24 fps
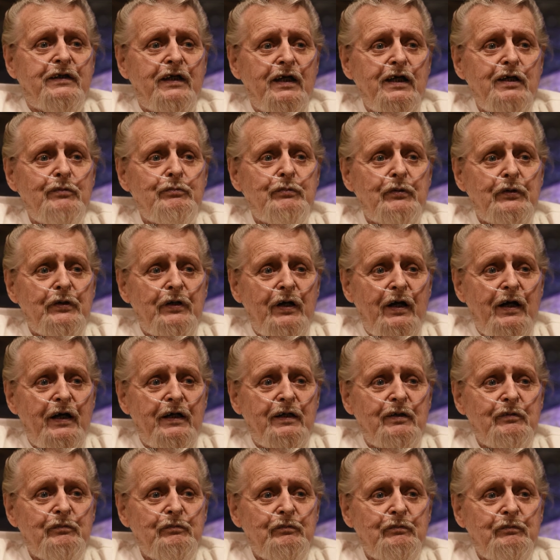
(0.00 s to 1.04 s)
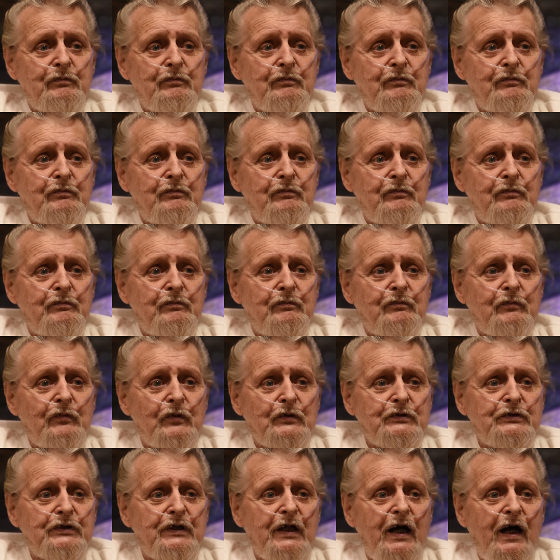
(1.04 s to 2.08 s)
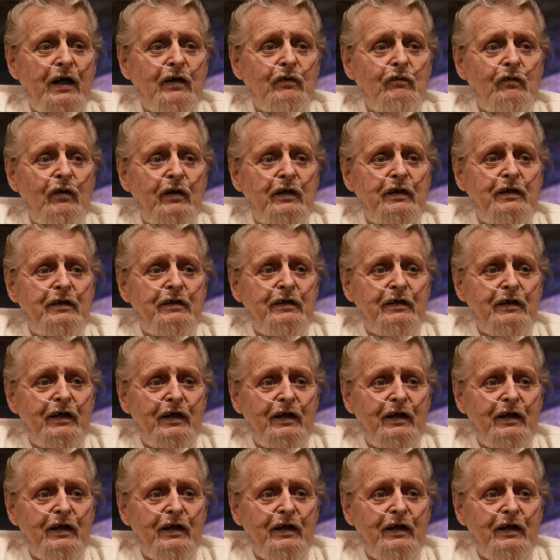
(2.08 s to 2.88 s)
taper on them was not quite enough.